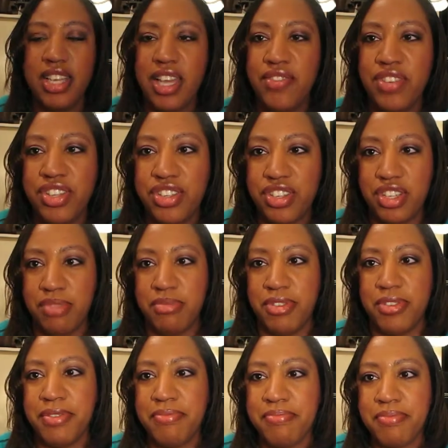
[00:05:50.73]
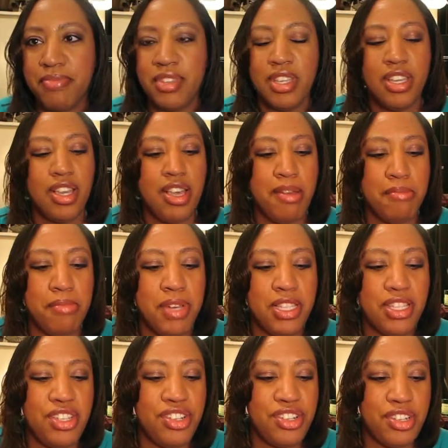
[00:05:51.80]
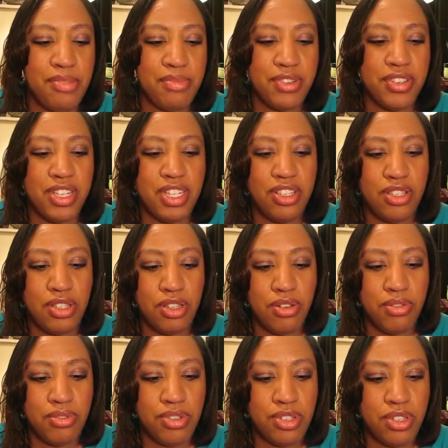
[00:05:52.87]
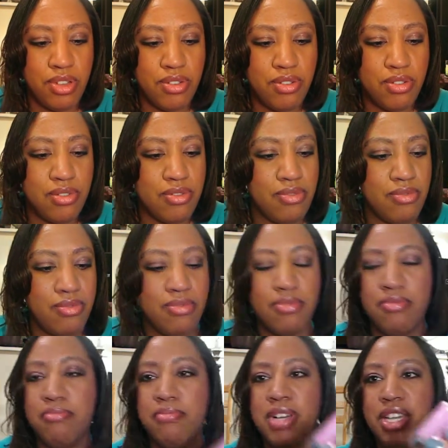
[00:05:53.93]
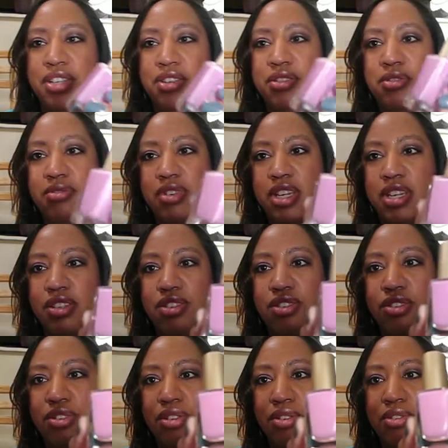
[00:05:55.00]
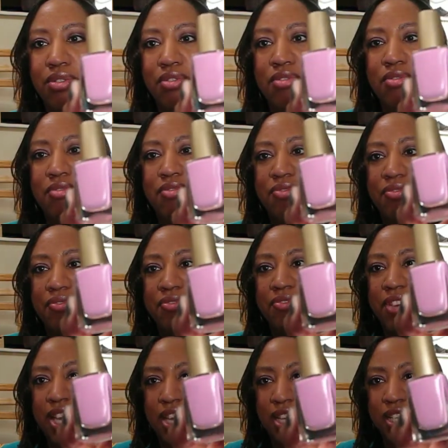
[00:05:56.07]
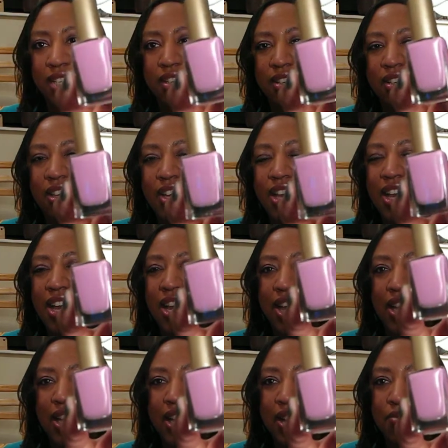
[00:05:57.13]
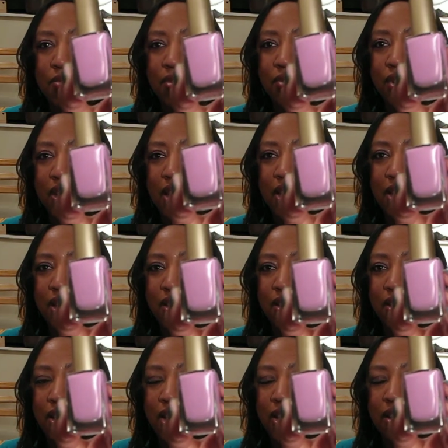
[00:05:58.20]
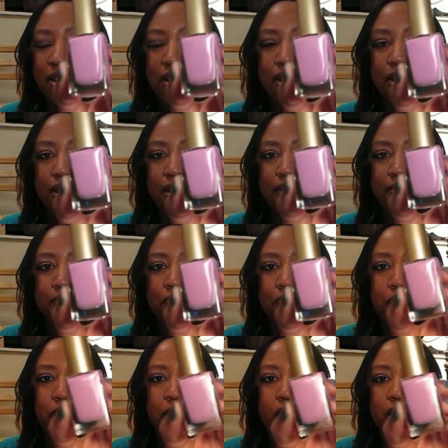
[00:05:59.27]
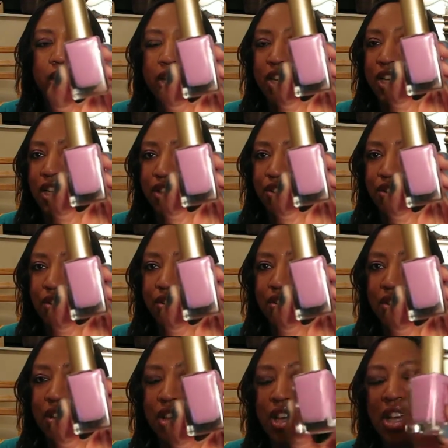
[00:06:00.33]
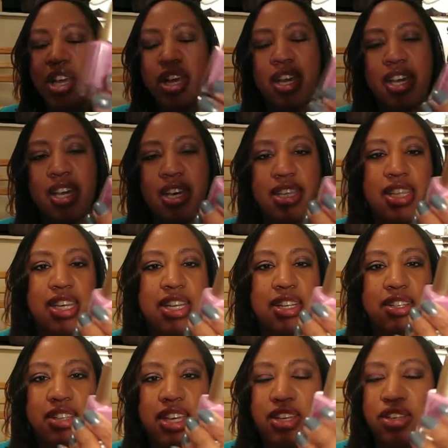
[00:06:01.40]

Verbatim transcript: have a shimmer, but the shimmer is so minute and so faint. I won't say that it's like a glitter. I think it's like